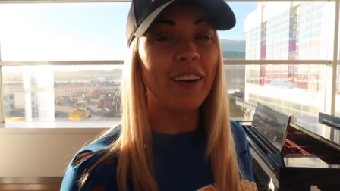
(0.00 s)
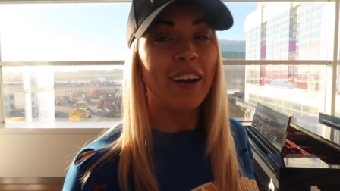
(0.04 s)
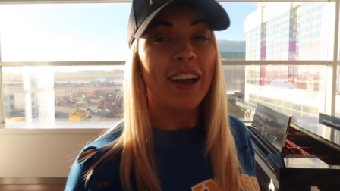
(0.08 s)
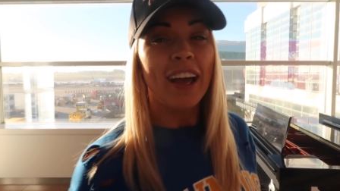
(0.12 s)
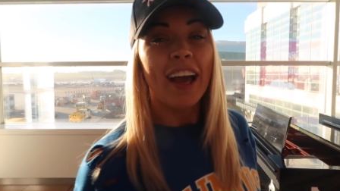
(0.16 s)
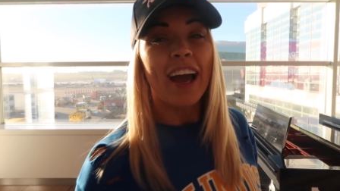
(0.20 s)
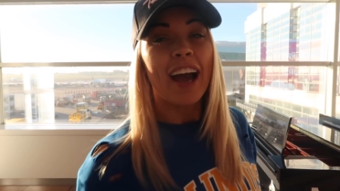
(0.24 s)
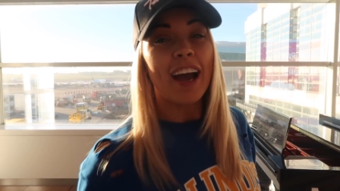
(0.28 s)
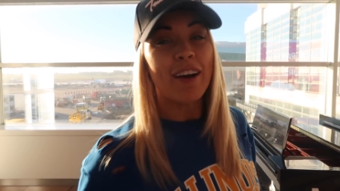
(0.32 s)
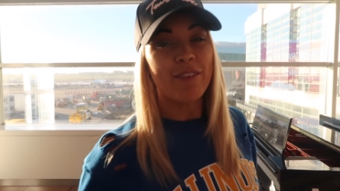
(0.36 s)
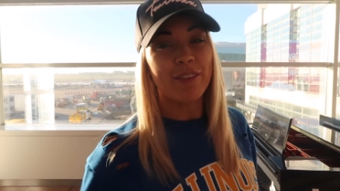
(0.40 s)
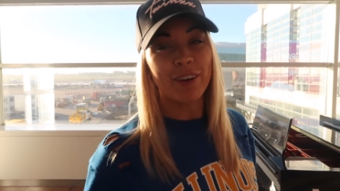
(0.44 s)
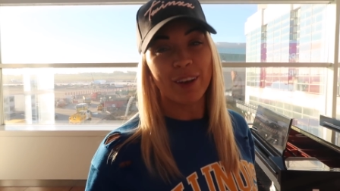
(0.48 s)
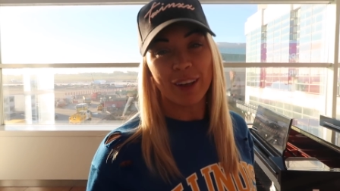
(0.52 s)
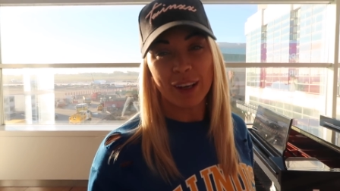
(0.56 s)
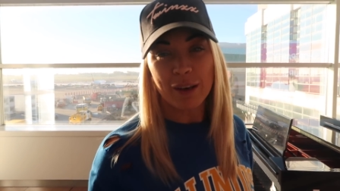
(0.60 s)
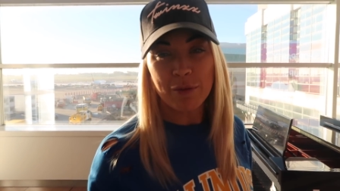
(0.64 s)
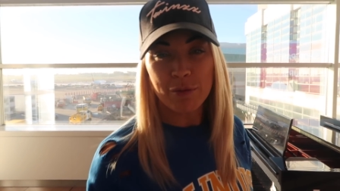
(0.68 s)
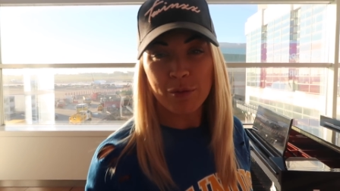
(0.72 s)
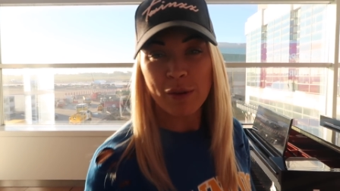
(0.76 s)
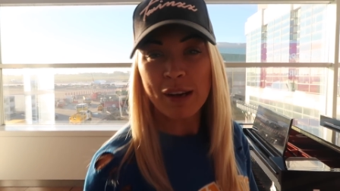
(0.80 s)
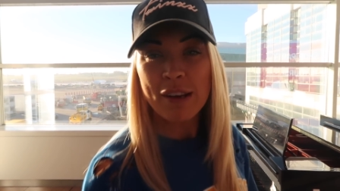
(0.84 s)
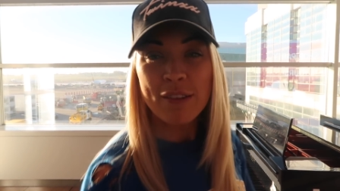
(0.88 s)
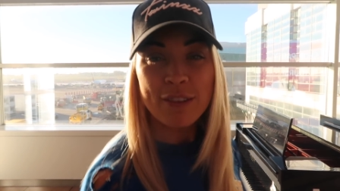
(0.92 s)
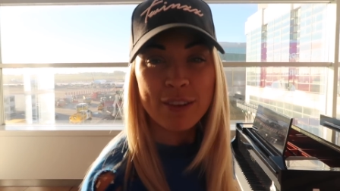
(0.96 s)
and we're going to
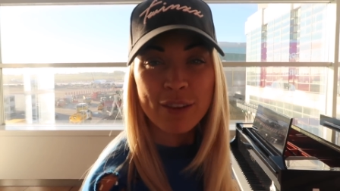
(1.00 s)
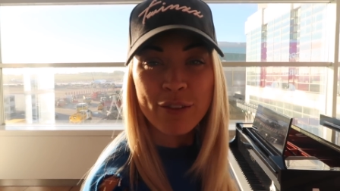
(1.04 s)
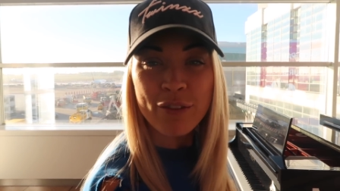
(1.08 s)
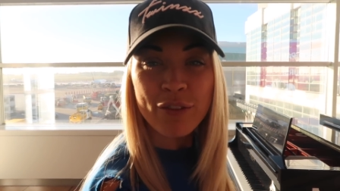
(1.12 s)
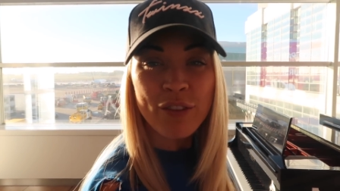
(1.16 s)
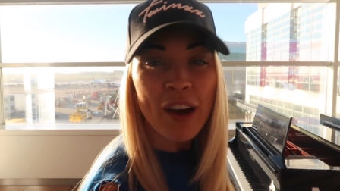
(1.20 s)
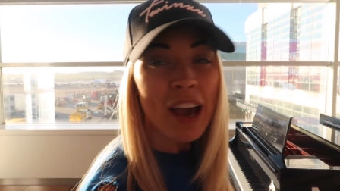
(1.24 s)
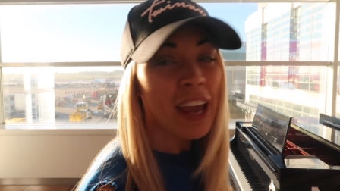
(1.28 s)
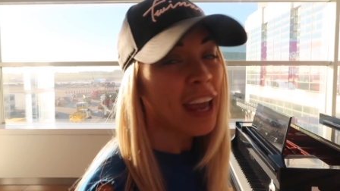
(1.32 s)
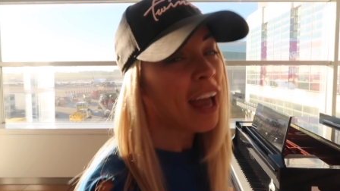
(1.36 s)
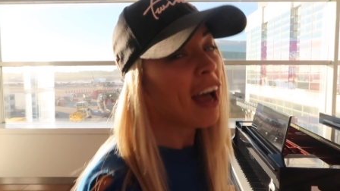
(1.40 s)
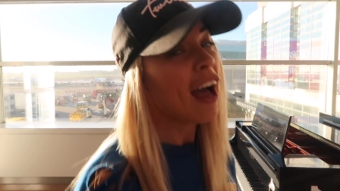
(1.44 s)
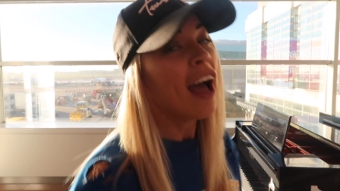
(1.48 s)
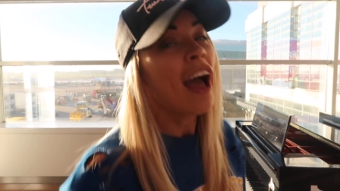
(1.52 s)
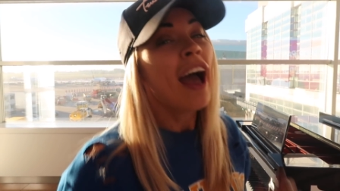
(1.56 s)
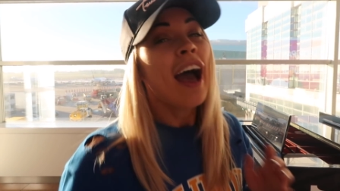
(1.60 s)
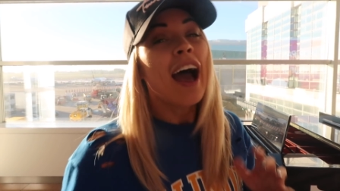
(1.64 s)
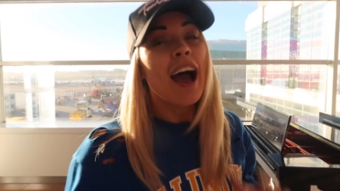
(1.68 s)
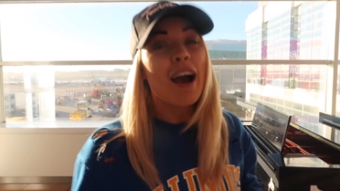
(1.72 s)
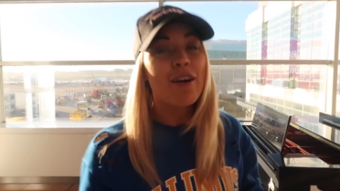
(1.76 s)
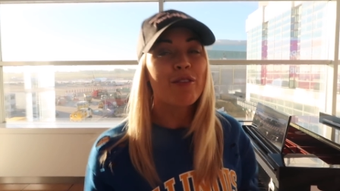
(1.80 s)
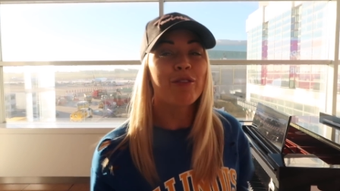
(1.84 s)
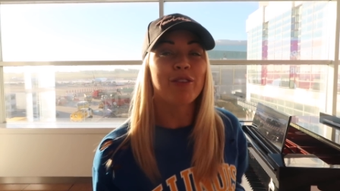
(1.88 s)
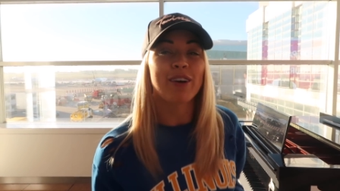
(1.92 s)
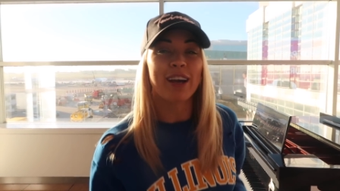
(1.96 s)
breathe some fire
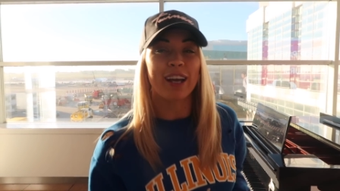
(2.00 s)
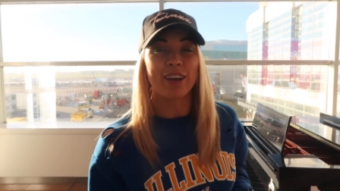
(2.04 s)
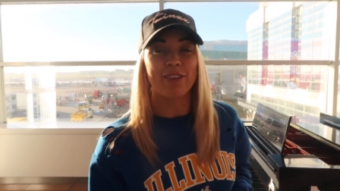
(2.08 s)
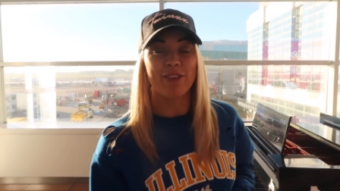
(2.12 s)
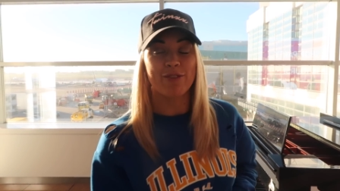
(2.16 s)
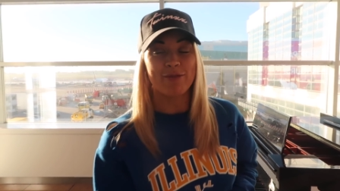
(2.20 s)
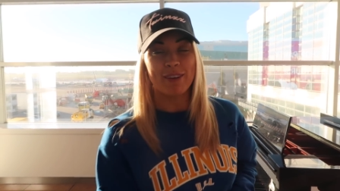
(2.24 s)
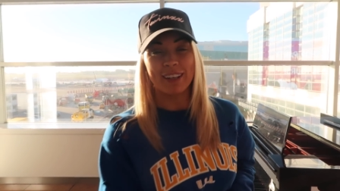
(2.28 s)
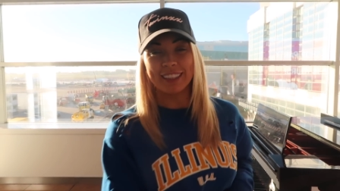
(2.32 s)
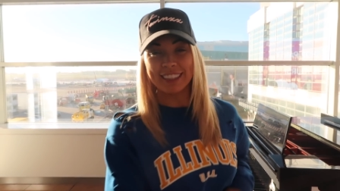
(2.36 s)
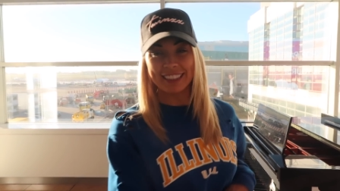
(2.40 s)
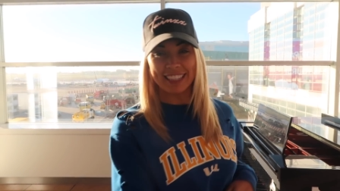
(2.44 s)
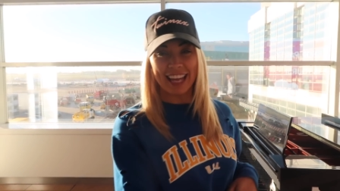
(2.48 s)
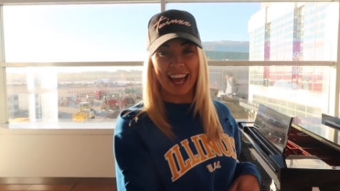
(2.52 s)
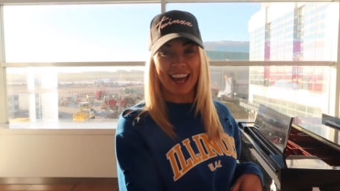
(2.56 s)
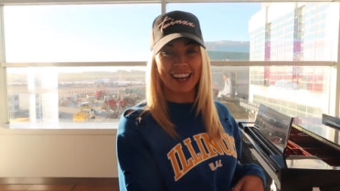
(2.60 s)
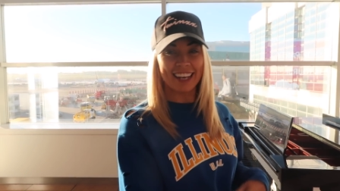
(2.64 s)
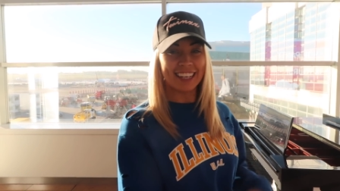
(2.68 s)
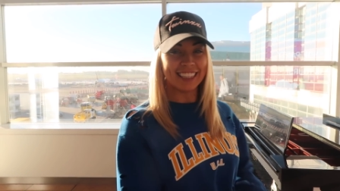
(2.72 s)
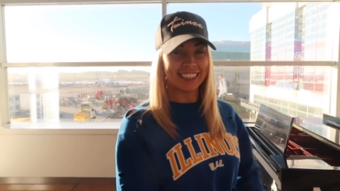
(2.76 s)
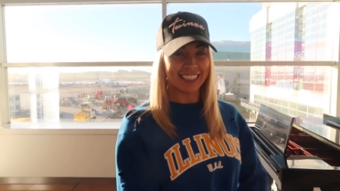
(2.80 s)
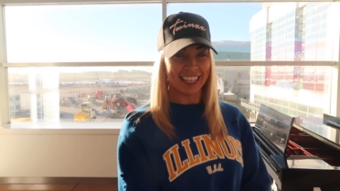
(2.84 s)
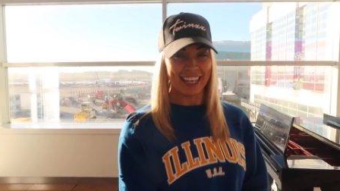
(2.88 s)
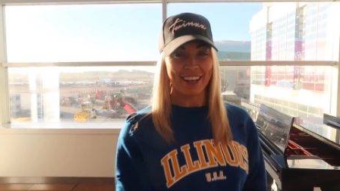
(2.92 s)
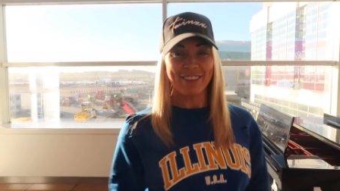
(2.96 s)
and work for Monster
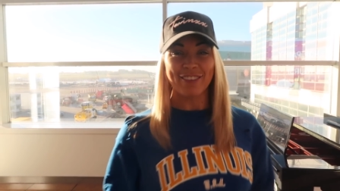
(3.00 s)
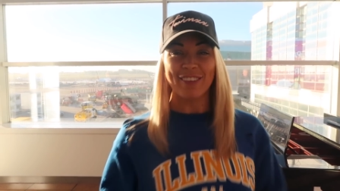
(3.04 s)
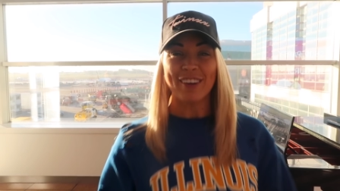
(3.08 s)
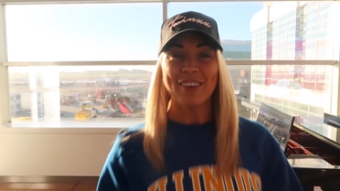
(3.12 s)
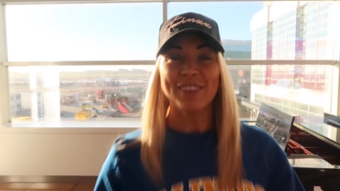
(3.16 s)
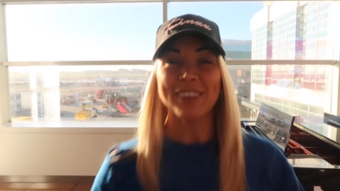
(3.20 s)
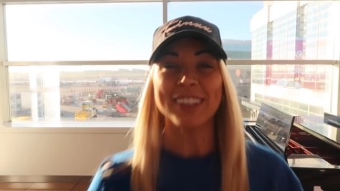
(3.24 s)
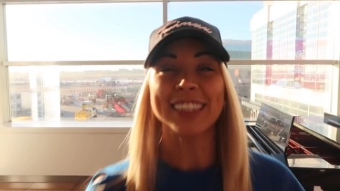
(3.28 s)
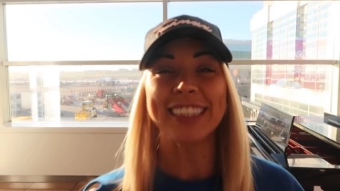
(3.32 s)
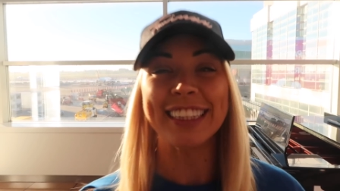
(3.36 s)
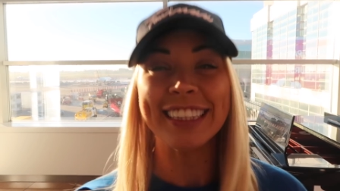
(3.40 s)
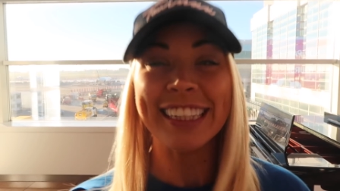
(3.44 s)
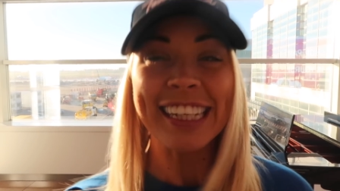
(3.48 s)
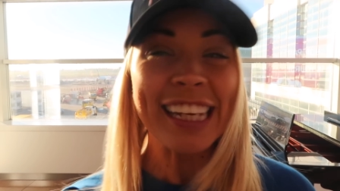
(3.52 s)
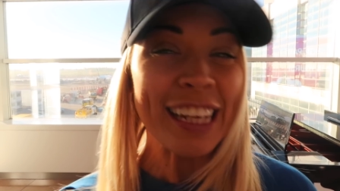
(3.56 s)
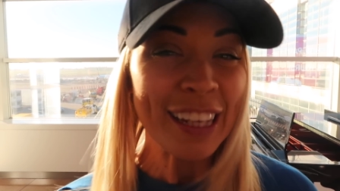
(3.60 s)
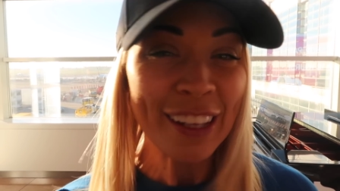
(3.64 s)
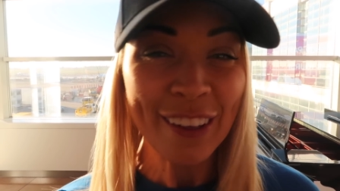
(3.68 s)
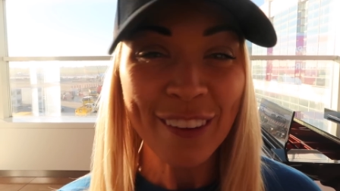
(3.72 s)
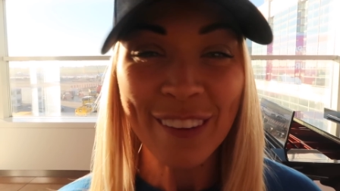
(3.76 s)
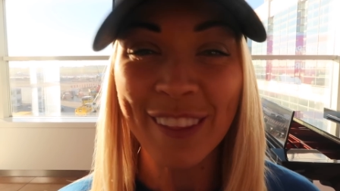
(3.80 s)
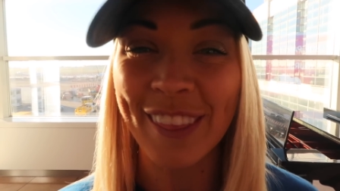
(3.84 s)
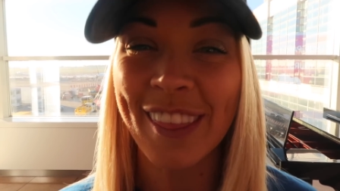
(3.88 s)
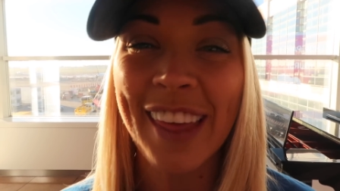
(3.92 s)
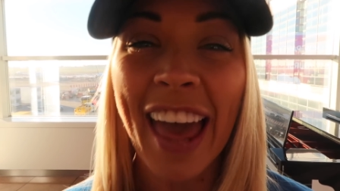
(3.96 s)
Energy. We will see
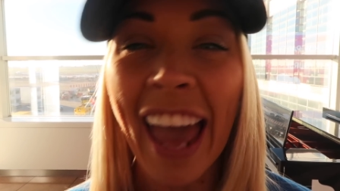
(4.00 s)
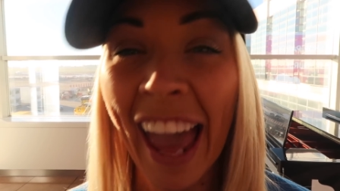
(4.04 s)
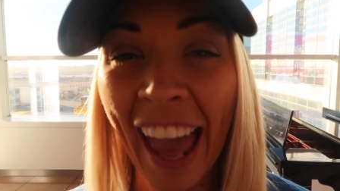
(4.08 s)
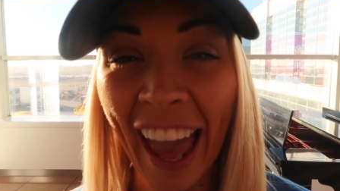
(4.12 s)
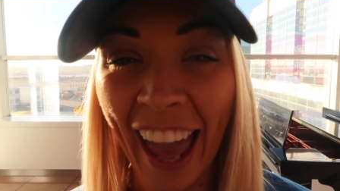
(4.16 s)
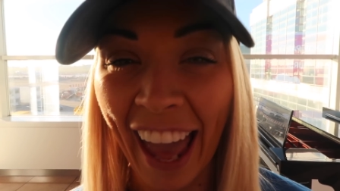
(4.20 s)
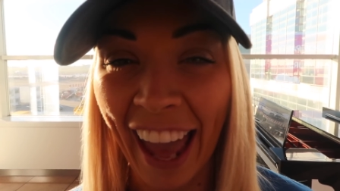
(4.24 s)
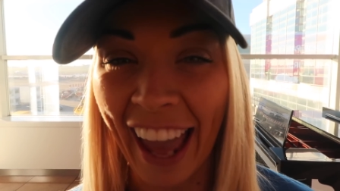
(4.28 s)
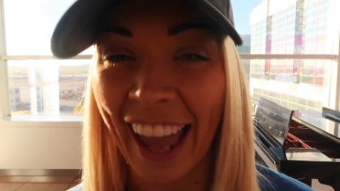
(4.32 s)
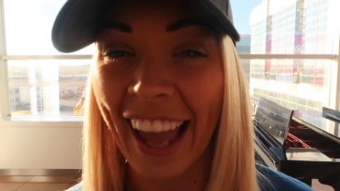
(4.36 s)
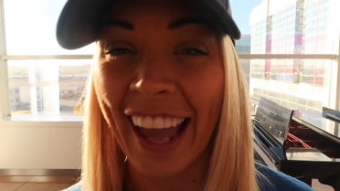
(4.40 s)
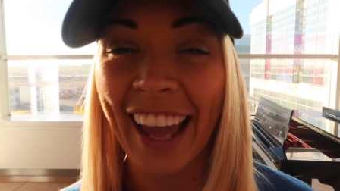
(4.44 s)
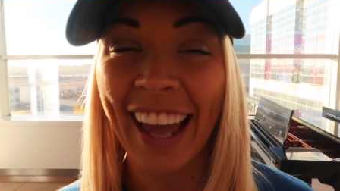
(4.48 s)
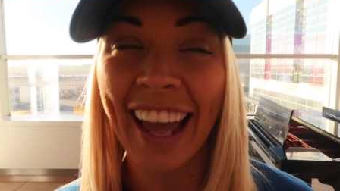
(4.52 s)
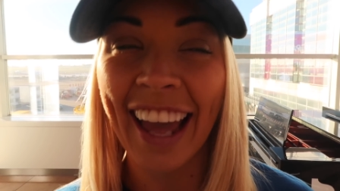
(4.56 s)
you there.